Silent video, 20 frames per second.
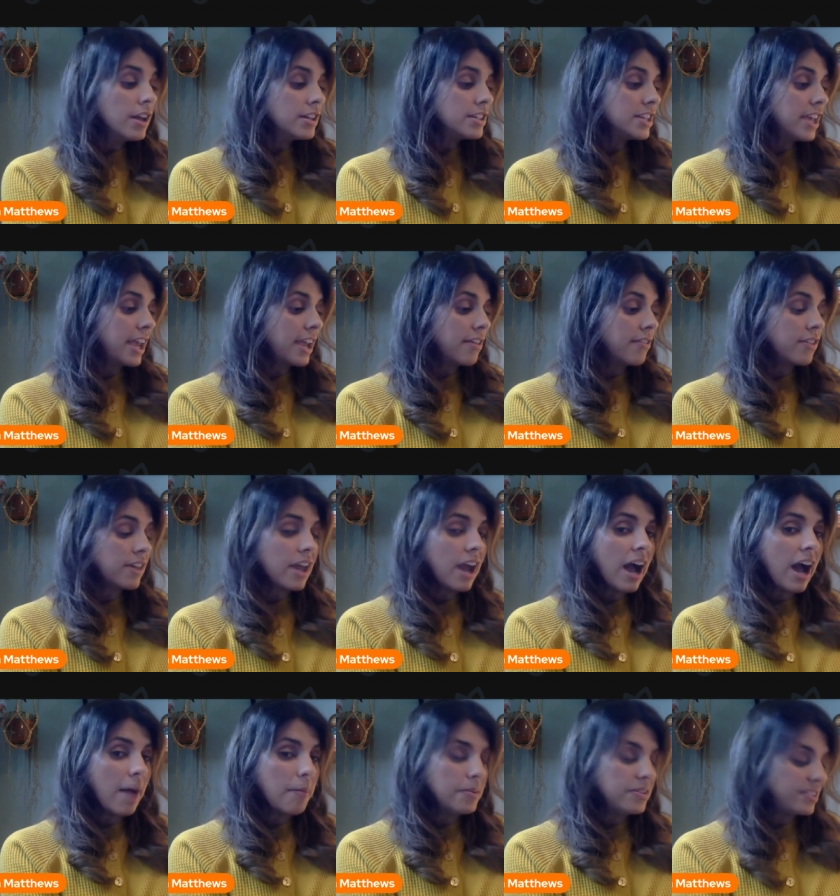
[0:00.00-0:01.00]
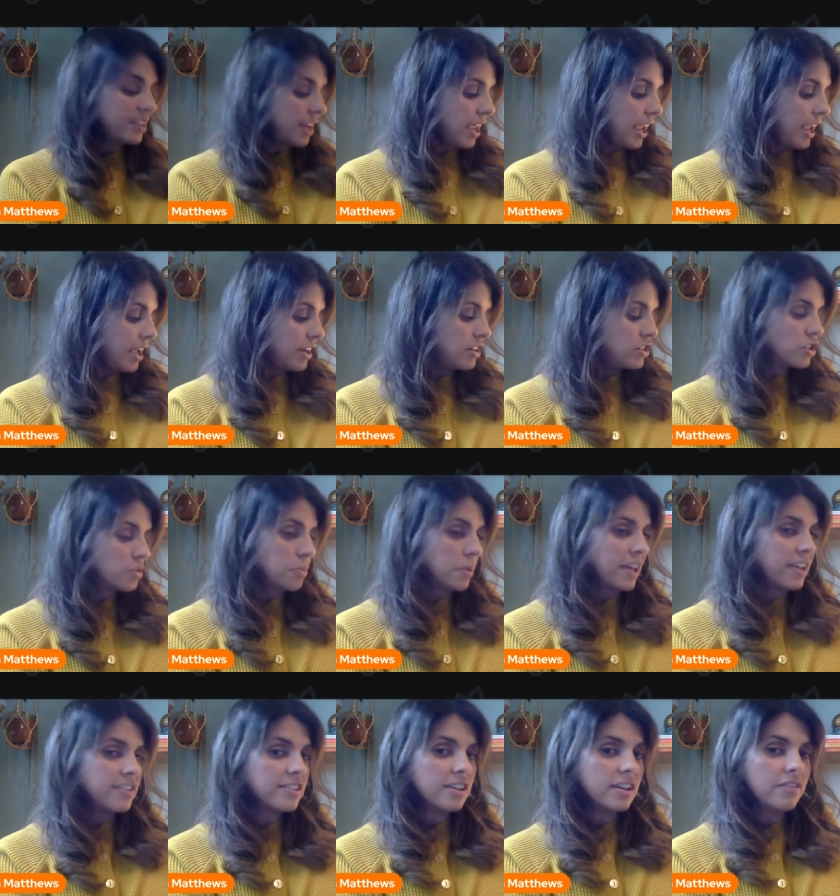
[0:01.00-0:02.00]
Take the opposite hand and just
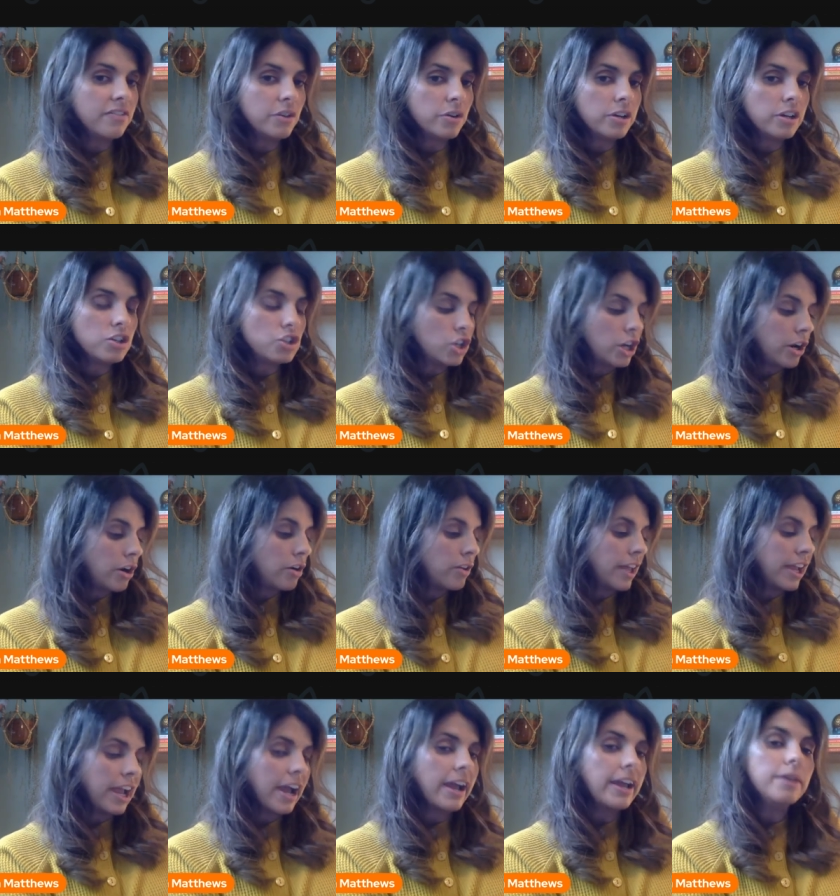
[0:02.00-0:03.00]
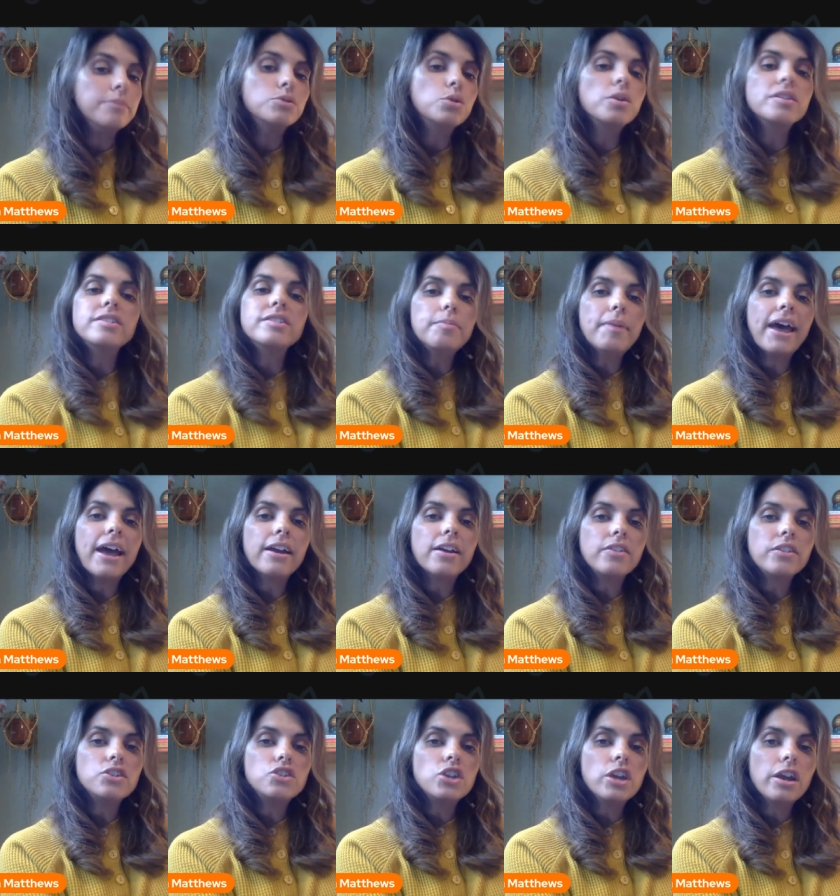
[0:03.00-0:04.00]
place it, if you're in a chair like I am, towards the back of
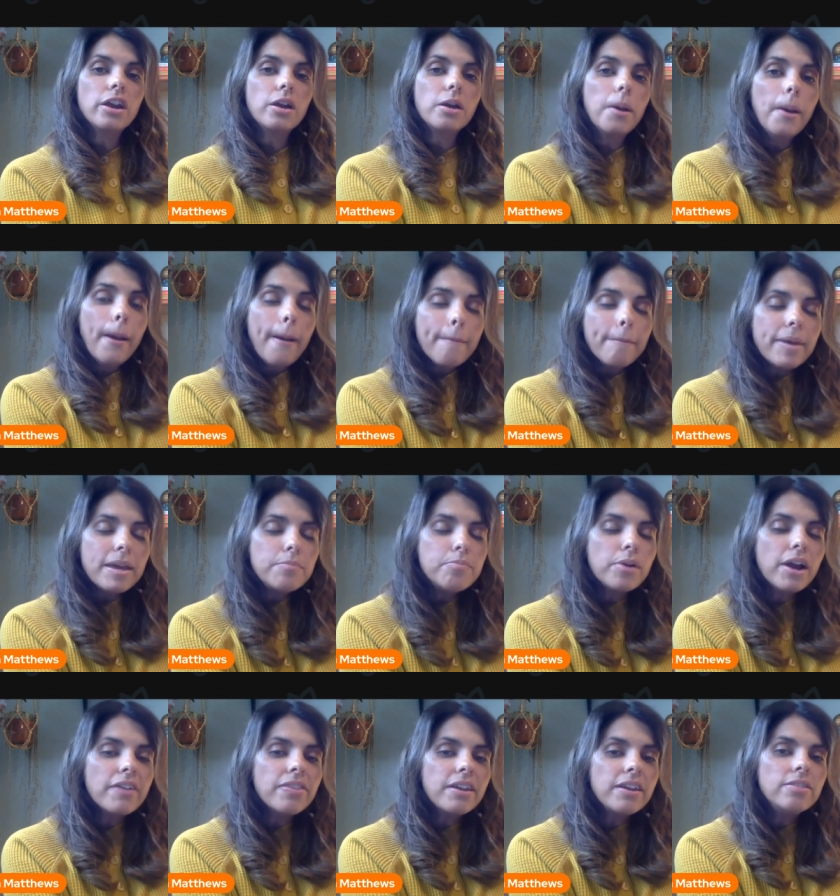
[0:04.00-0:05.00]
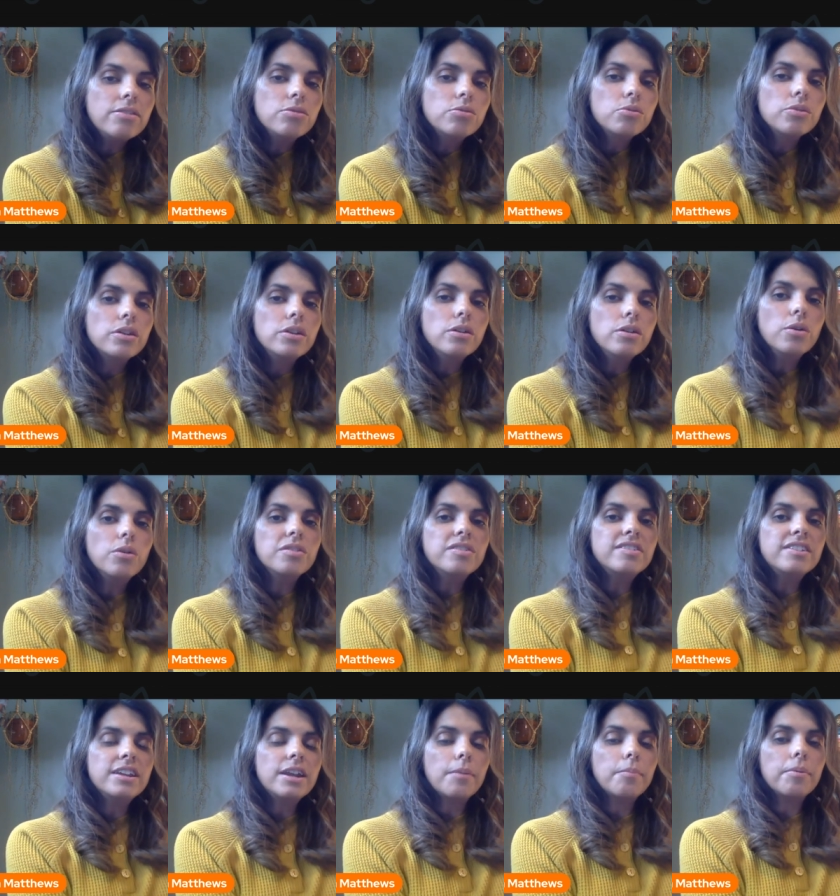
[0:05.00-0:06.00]
the chair. Big breath in through the nose,
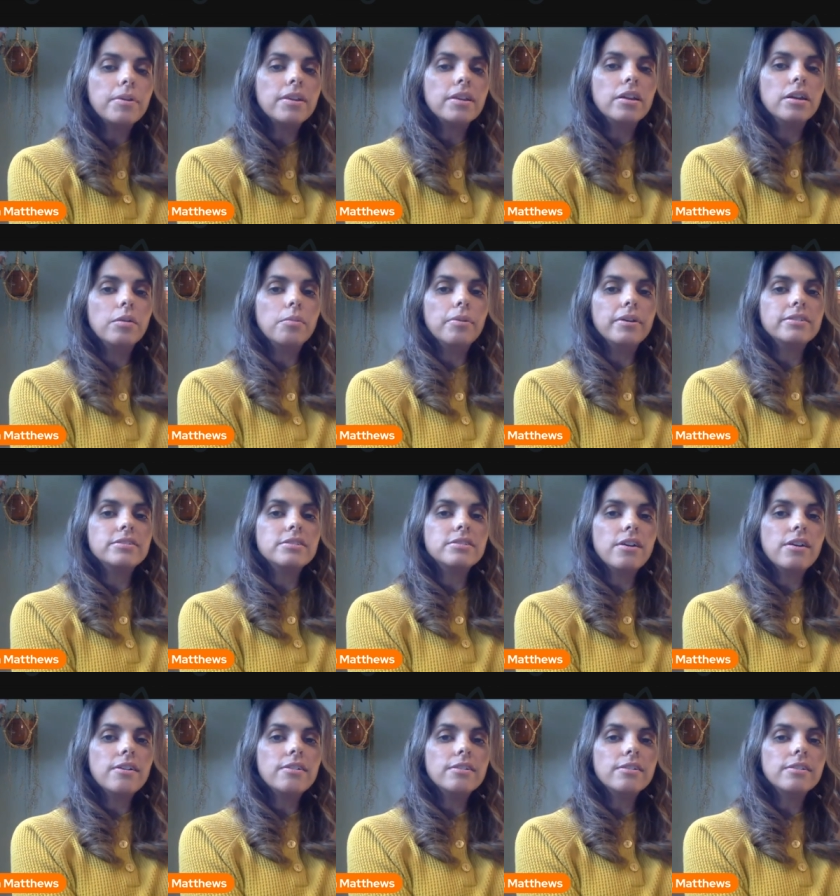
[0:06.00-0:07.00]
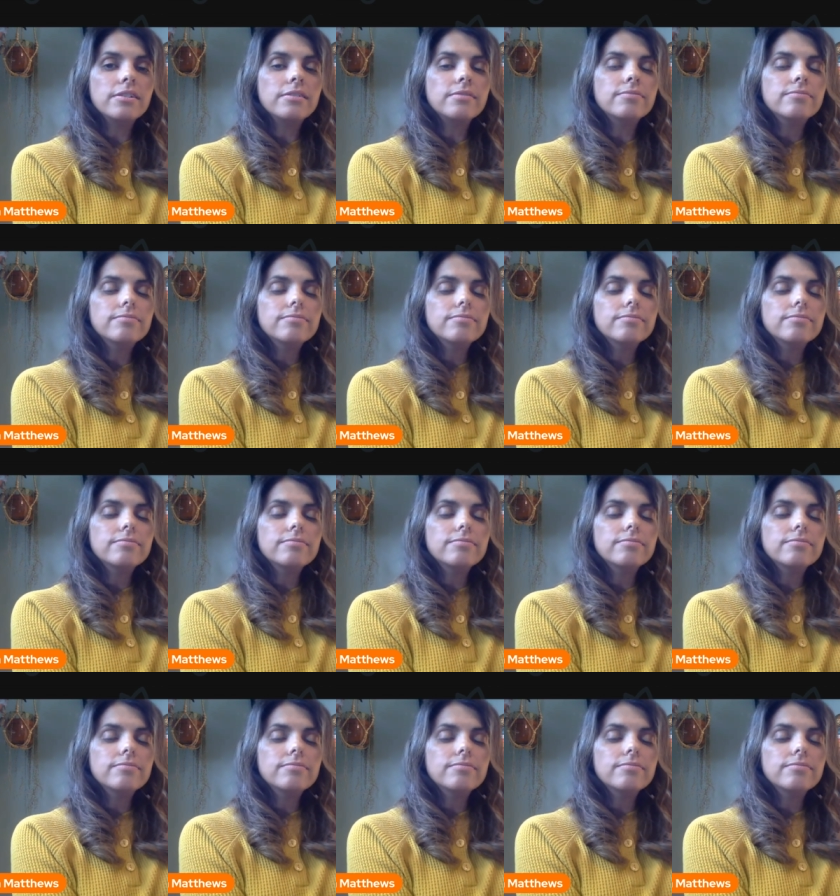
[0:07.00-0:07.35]
sit up a little bit taller.